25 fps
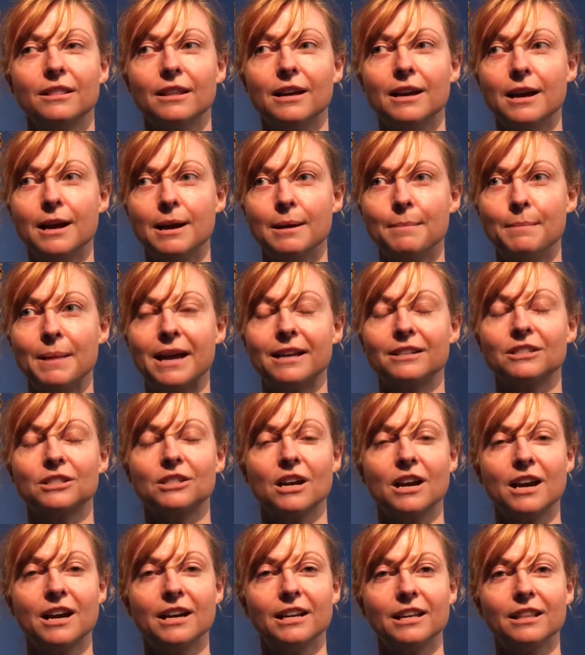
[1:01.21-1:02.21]
um,
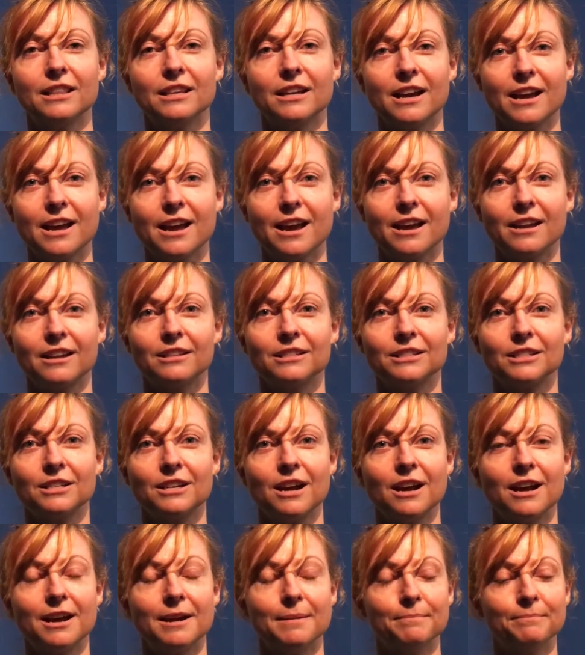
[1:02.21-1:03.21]
anxiety that I had at the
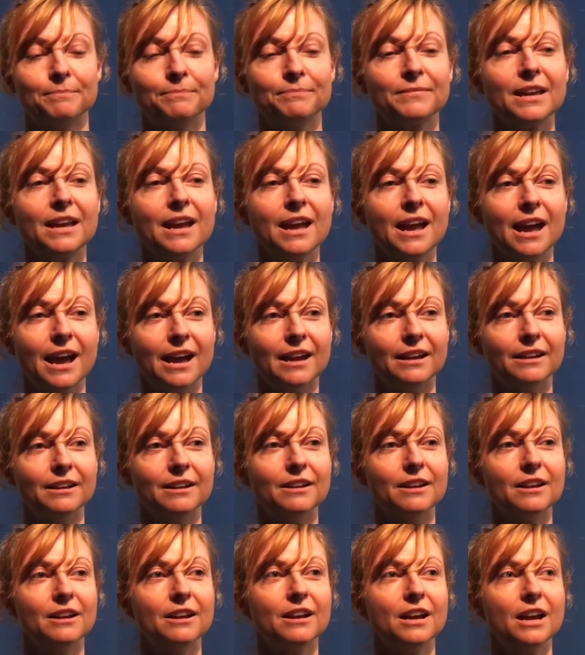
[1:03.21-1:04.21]
time.
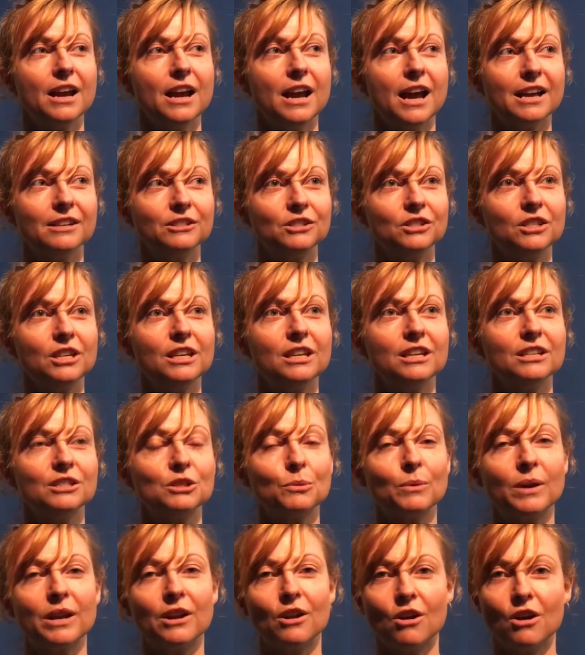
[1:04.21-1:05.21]
And as the
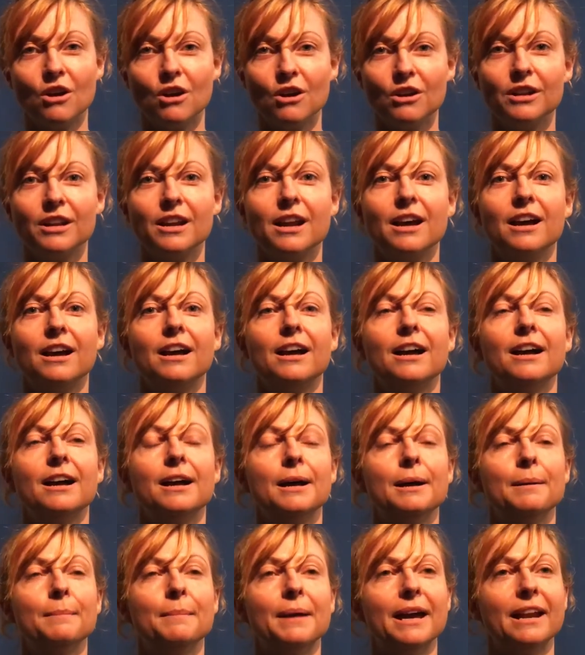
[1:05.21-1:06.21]
years went on,
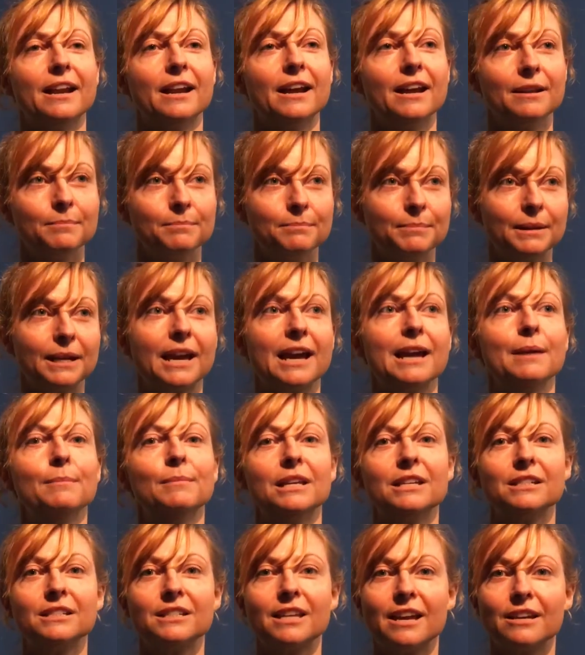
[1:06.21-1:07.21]
um, and I became
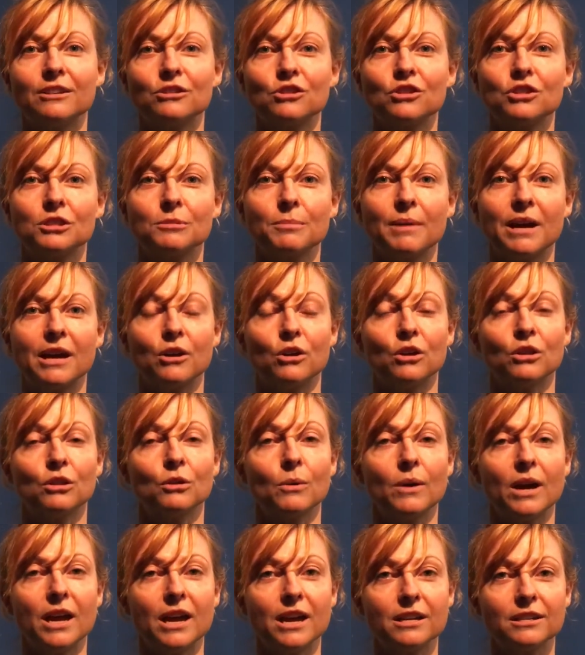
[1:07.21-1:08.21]
less anxious about
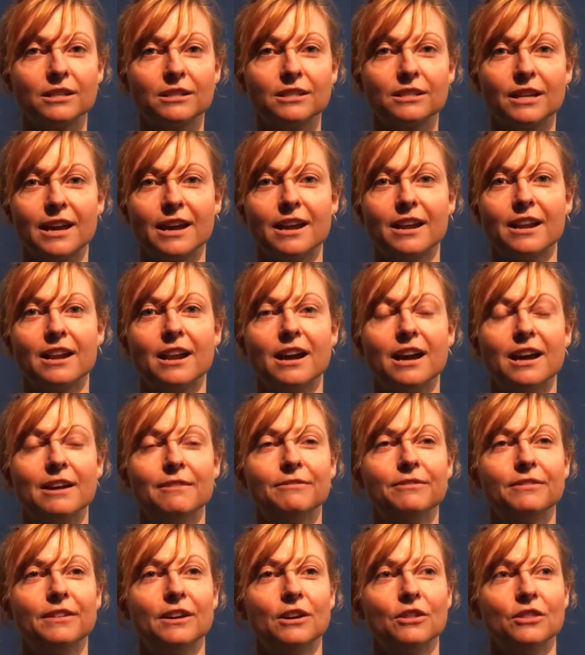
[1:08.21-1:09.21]
earthquakes, and I
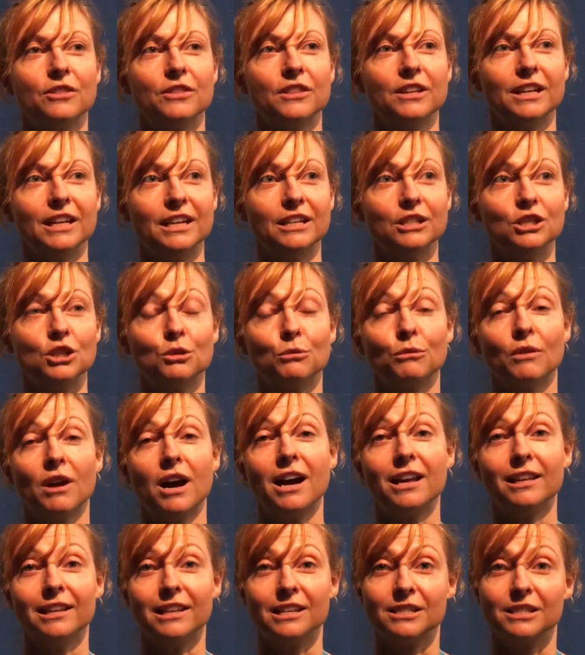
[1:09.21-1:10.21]
felt the need to
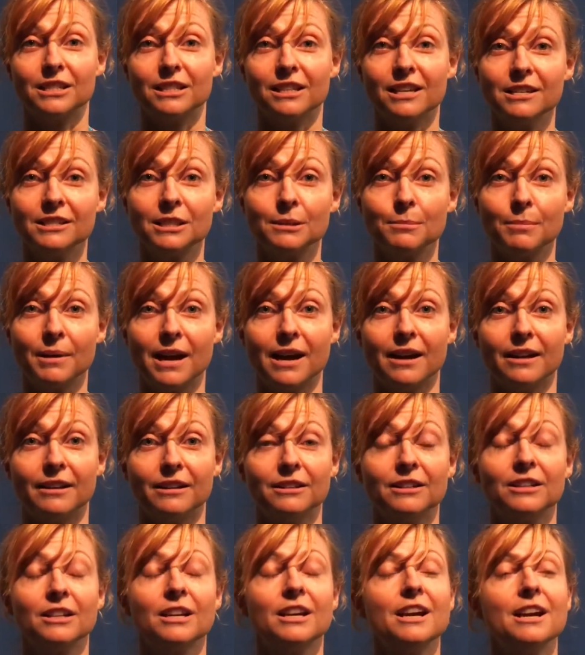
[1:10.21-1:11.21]
write less and less about
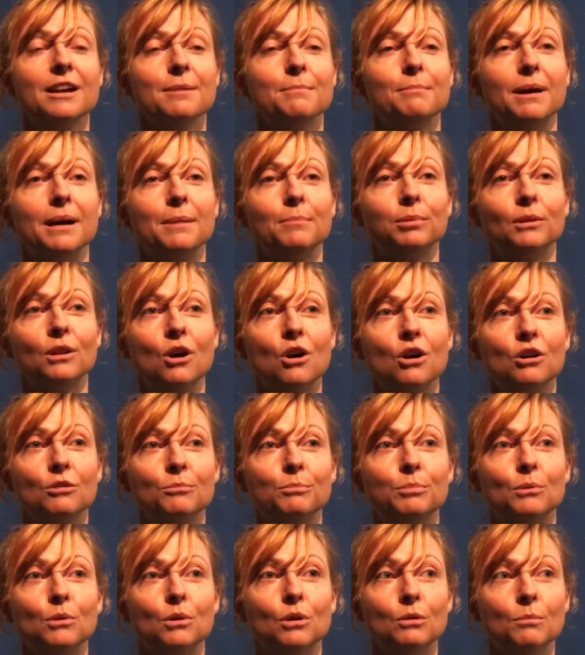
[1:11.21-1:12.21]
it, my blog
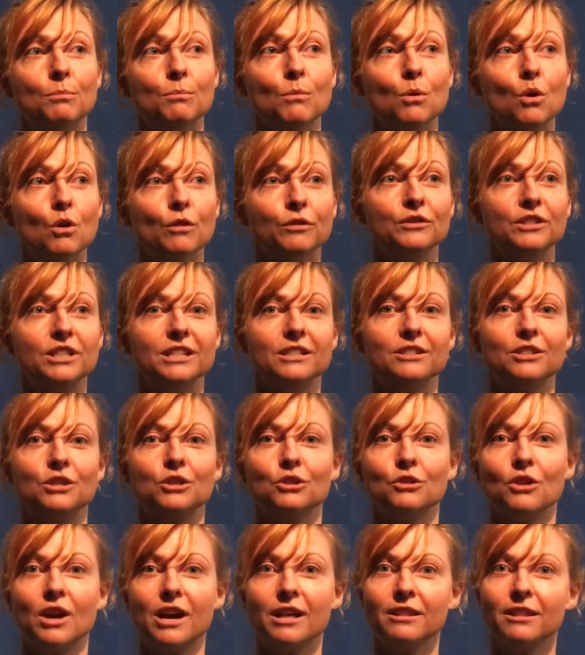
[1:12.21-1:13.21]
morphed
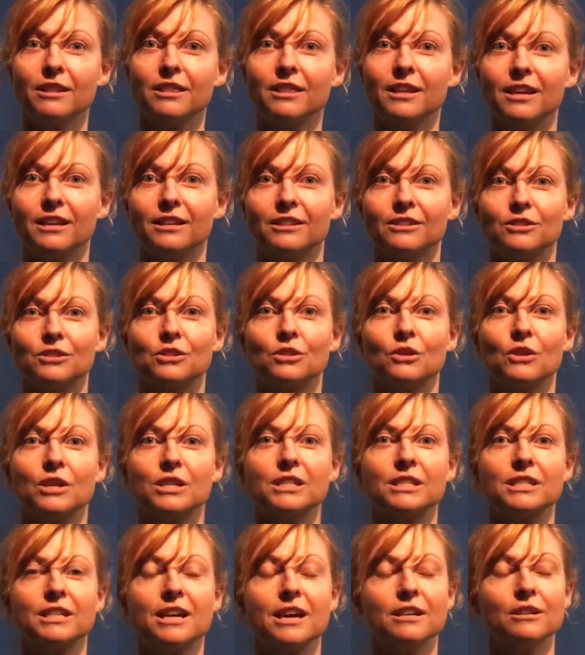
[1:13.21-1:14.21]
into other things. So I
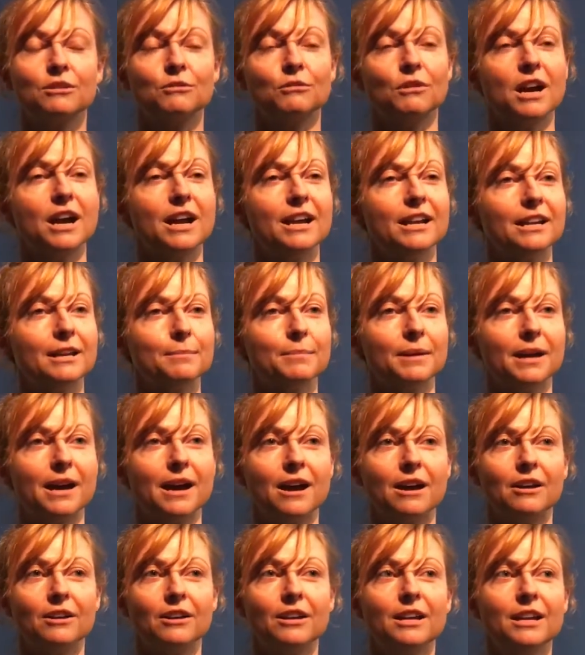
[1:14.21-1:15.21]
started writing
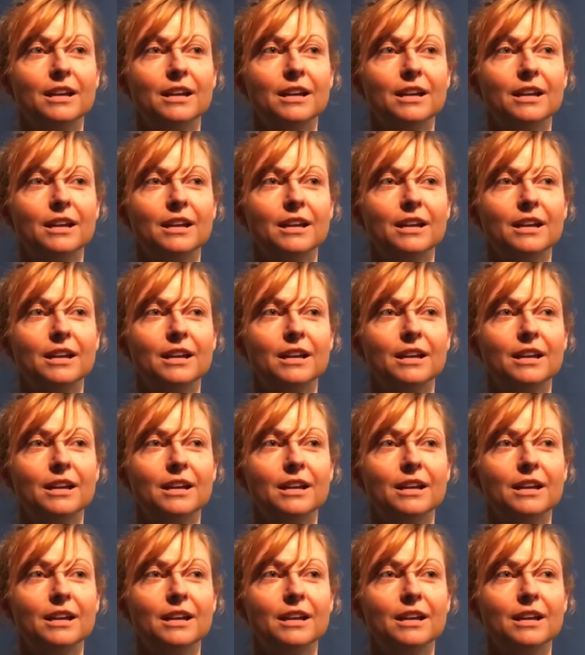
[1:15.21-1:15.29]
about